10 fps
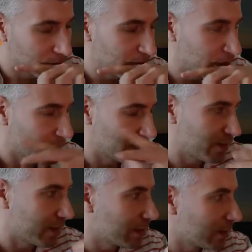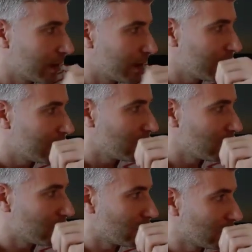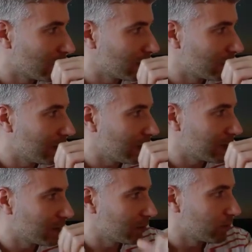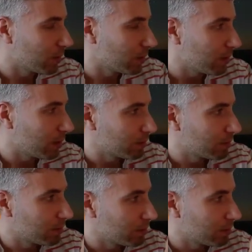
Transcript: So it's fine. What does not work that